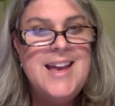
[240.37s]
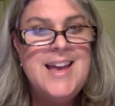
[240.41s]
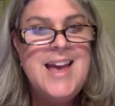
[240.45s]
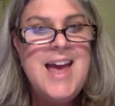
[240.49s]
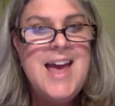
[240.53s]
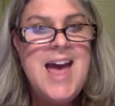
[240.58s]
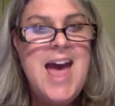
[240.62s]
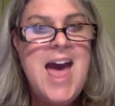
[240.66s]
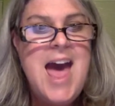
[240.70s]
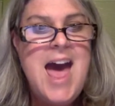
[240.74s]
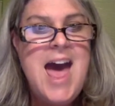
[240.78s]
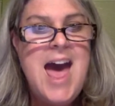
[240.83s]

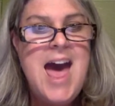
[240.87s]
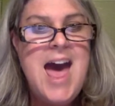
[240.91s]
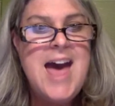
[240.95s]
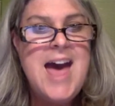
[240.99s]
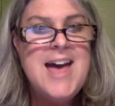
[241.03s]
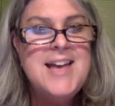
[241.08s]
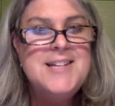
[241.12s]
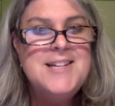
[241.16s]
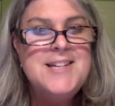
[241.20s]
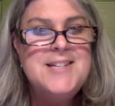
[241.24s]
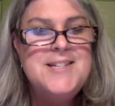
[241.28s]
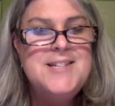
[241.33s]

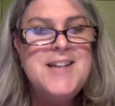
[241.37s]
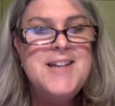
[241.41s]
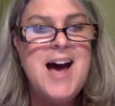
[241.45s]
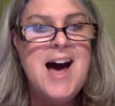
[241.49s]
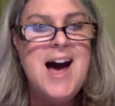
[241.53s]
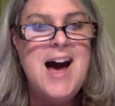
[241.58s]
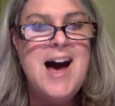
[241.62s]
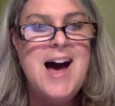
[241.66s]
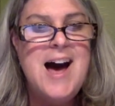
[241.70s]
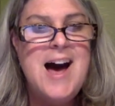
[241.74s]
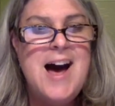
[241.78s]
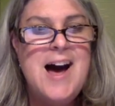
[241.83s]

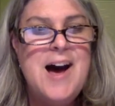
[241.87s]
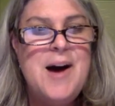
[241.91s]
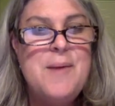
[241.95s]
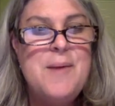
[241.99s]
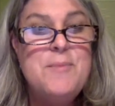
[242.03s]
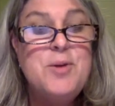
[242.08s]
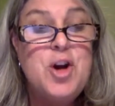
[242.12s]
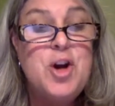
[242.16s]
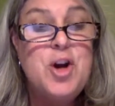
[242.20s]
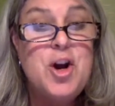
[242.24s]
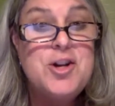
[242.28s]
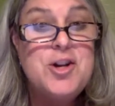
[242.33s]
and
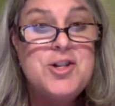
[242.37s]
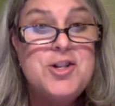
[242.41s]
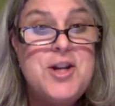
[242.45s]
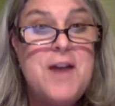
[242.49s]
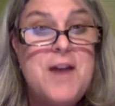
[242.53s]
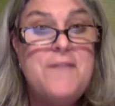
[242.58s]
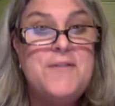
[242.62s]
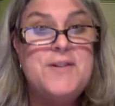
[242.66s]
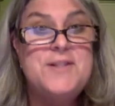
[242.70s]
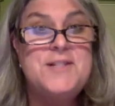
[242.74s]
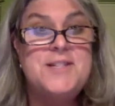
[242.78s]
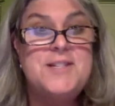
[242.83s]
Kurt
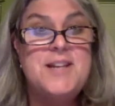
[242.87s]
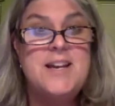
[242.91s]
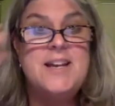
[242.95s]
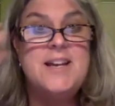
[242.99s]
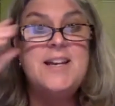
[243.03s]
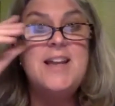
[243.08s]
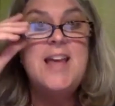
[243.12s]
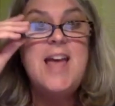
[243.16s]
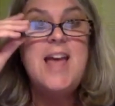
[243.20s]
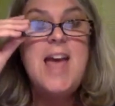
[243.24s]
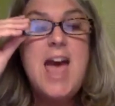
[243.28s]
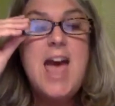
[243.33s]
Jefferson.
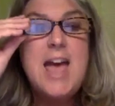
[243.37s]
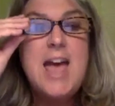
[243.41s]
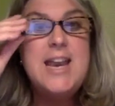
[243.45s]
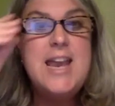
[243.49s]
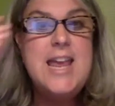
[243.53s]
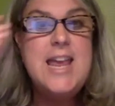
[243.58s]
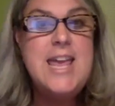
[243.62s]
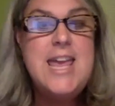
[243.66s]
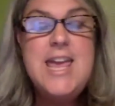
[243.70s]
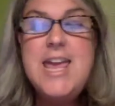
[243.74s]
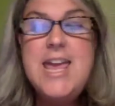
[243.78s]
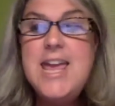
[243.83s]
And
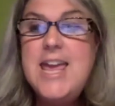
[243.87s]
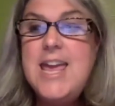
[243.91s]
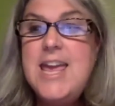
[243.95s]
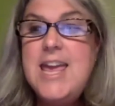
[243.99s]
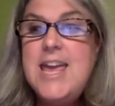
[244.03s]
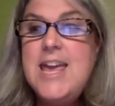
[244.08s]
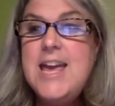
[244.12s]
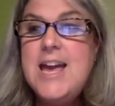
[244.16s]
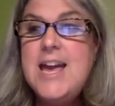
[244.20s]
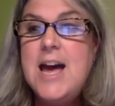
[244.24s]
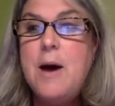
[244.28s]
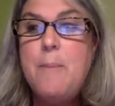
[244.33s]

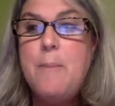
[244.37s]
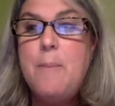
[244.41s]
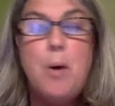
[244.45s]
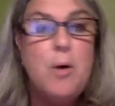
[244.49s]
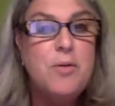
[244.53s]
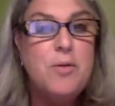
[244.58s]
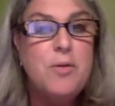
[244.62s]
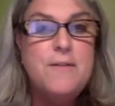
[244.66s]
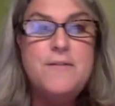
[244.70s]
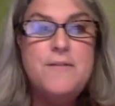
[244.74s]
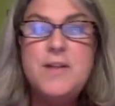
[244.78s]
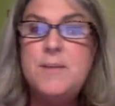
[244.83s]
both
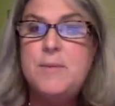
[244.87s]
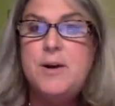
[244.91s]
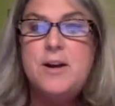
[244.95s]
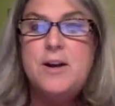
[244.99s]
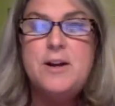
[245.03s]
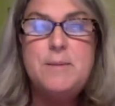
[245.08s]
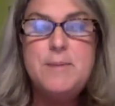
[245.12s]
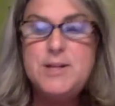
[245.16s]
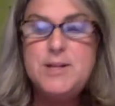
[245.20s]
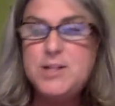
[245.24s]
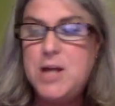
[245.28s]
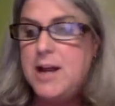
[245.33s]
of them are going to
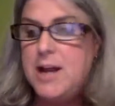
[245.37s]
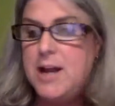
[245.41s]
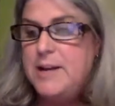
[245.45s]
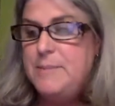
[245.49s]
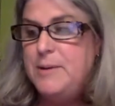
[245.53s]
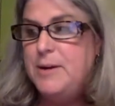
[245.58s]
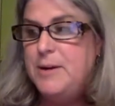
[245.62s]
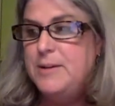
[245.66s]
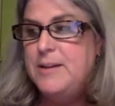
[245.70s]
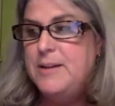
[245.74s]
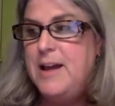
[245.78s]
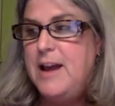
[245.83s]
be talking
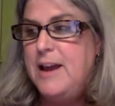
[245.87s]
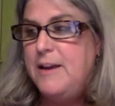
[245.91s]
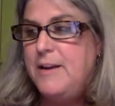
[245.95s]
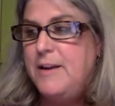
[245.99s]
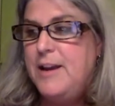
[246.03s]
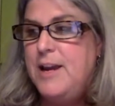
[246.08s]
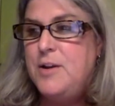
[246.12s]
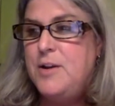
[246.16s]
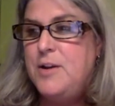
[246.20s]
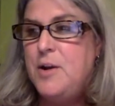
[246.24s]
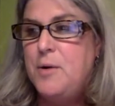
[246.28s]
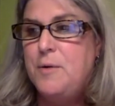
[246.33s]
about
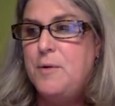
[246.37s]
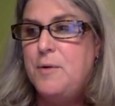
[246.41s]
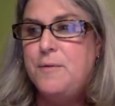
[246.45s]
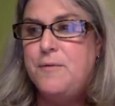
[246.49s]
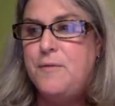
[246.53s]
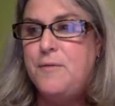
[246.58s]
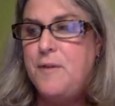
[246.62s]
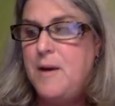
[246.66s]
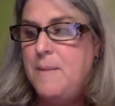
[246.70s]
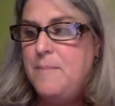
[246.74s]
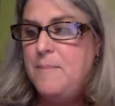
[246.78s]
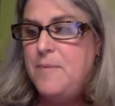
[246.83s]

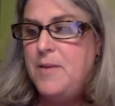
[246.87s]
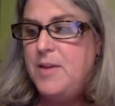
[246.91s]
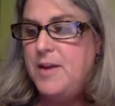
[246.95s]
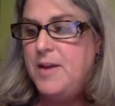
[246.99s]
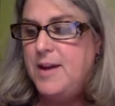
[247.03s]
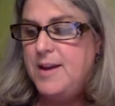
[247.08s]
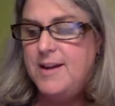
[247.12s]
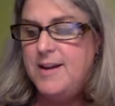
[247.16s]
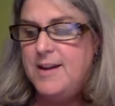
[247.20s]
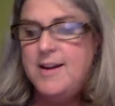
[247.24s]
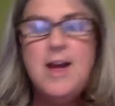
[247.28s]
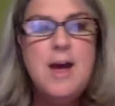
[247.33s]
from
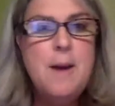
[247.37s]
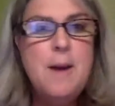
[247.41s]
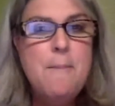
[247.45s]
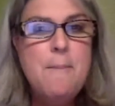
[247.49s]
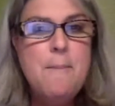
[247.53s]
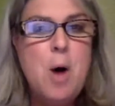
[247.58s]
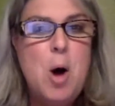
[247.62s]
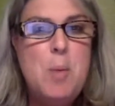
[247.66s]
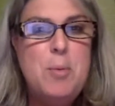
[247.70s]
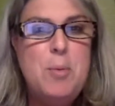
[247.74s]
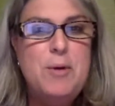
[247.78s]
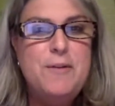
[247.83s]
the
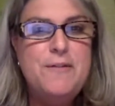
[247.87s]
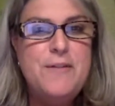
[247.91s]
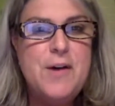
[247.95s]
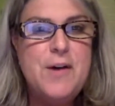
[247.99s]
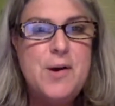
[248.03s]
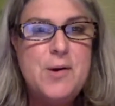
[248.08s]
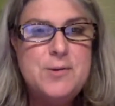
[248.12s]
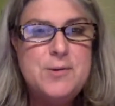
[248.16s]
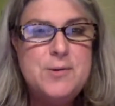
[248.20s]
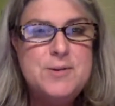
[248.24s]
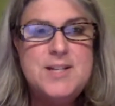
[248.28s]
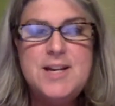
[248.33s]
mobile
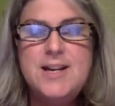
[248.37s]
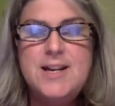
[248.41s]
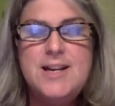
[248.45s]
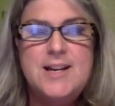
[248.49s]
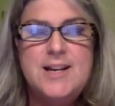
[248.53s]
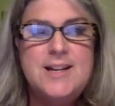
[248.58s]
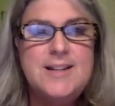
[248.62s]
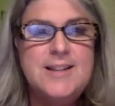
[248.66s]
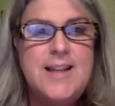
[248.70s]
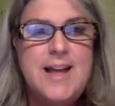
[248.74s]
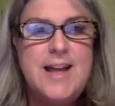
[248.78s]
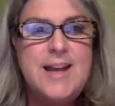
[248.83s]
phone to
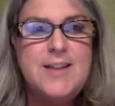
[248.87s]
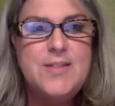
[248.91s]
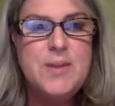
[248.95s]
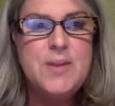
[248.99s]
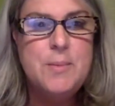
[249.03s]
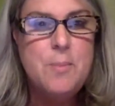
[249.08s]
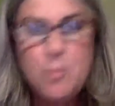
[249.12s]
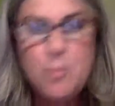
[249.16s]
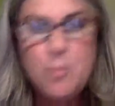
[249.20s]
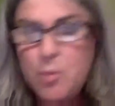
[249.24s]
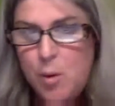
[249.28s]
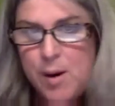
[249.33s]
like
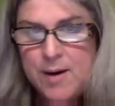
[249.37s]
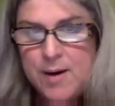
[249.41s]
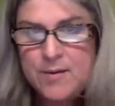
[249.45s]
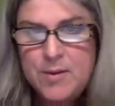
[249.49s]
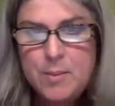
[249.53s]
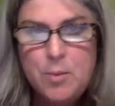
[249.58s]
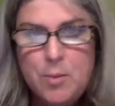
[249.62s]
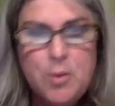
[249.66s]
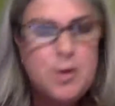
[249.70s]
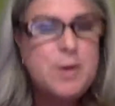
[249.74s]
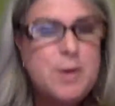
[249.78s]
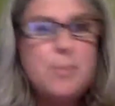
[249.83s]
wearing the
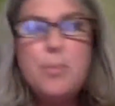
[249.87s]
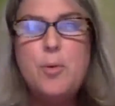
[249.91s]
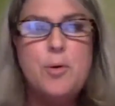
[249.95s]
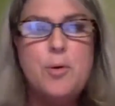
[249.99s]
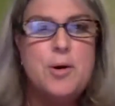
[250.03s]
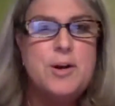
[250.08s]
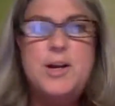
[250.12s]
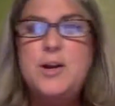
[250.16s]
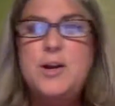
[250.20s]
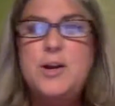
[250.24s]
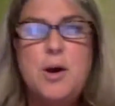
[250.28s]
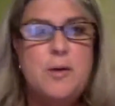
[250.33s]
mortarboard,
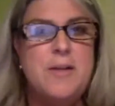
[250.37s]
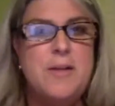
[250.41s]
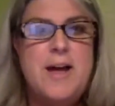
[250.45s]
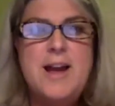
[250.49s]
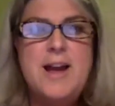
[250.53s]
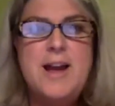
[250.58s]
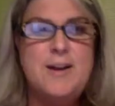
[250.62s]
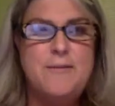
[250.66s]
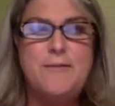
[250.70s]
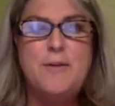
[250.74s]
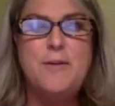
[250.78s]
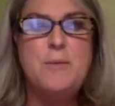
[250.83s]
like
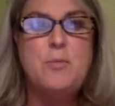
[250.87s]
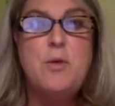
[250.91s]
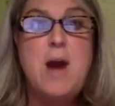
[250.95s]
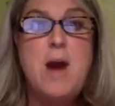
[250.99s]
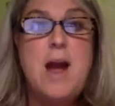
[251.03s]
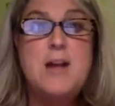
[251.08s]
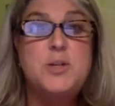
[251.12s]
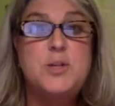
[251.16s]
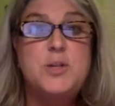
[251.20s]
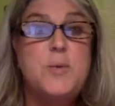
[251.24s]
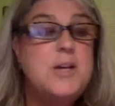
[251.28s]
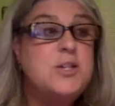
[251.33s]
from
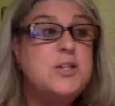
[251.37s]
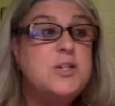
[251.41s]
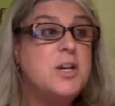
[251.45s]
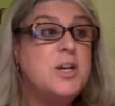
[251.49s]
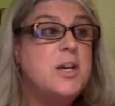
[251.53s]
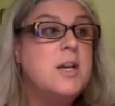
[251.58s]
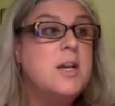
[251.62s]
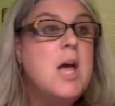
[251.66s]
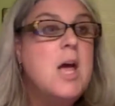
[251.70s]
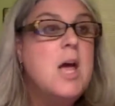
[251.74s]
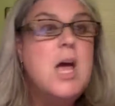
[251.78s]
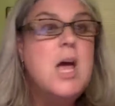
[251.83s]
graduation.
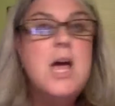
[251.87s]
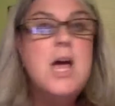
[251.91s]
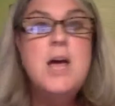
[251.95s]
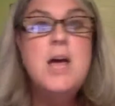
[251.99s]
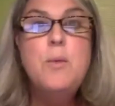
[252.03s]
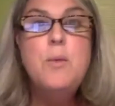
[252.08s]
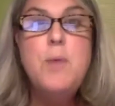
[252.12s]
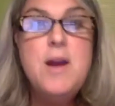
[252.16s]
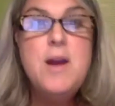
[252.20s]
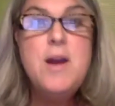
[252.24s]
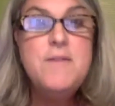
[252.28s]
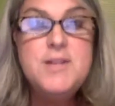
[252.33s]

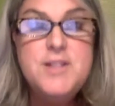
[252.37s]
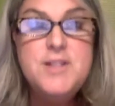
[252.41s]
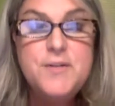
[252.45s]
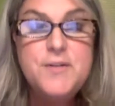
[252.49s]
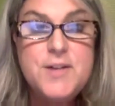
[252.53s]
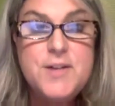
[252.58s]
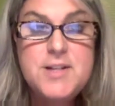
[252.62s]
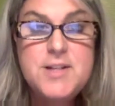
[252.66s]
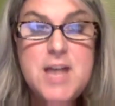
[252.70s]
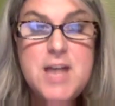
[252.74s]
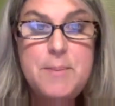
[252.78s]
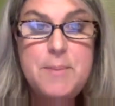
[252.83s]
We have a different
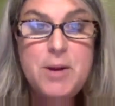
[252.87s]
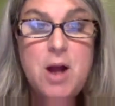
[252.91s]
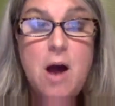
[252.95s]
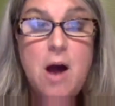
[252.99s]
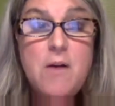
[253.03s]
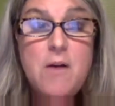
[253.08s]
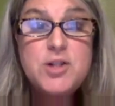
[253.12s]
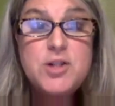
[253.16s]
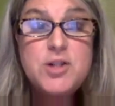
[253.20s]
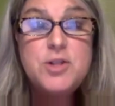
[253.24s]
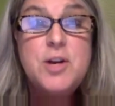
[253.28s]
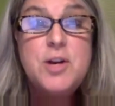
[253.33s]
type of
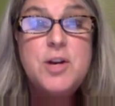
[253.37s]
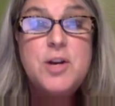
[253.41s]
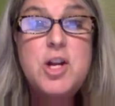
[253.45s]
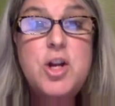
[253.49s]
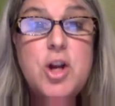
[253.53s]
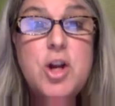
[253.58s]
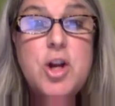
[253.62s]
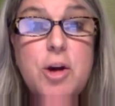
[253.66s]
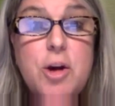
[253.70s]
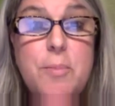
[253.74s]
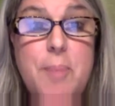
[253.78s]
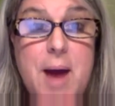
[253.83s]
college student.
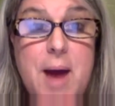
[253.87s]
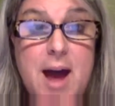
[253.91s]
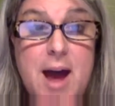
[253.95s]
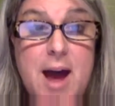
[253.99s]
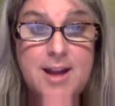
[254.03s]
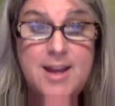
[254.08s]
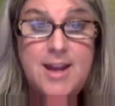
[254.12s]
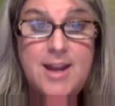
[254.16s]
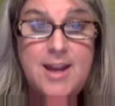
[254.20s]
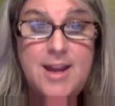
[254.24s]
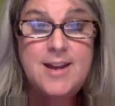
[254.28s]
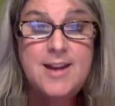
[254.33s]
You're back
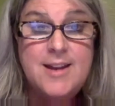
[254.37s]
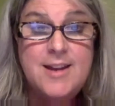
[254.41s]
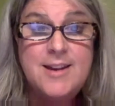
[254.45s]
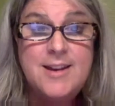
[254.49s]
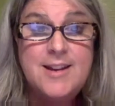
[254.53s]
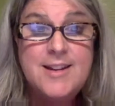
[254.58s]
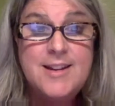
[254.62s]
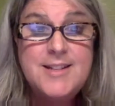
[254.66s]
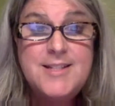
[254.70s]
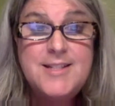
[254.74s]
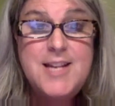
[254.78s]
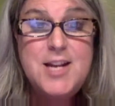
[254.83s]
in
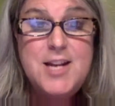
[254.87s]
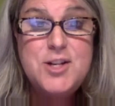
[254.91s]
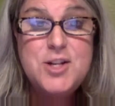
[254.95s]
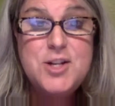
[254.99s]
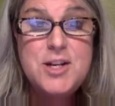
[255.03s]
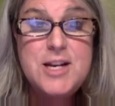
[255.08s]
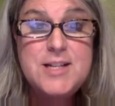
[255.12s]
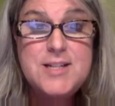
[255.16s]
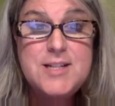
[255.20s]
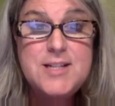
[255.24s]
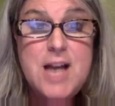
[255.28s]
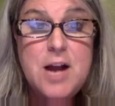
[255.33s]
teaching.
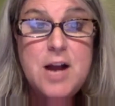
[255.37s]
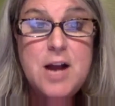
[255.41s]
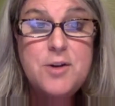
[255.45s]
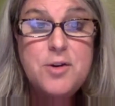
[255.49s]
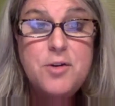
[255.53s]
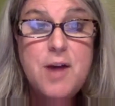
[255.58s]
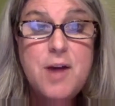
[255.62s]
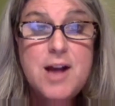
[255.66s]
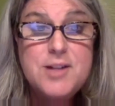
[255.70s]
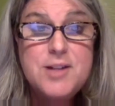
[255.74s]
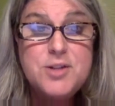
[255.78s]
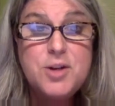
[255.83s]
Is it
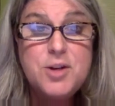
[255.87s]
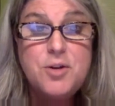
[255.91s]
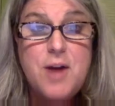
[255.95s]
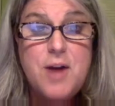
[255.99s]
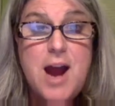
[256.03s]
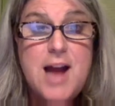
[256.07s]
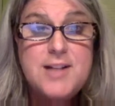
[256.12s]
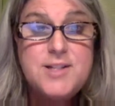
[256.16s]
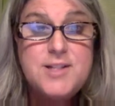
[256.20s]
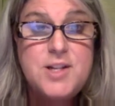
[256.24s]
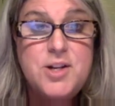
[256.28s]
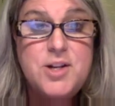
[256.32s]
undergrads or
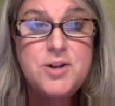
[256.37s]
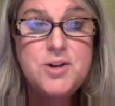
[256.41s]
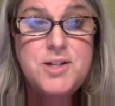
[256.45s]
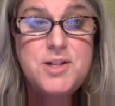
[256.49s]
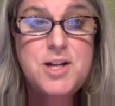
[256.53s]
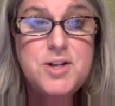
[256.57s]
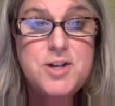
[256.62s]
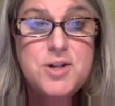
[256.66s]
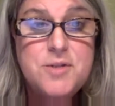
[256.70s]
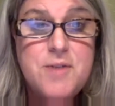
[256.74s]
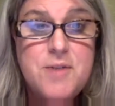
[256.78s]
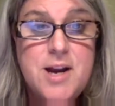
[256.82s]
grads that you're
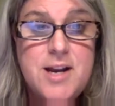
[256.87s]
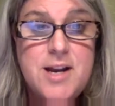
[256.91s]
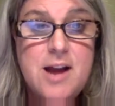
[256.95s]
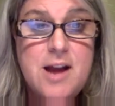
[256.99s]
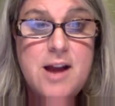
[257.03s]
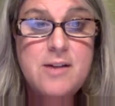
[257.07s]
teaching right now?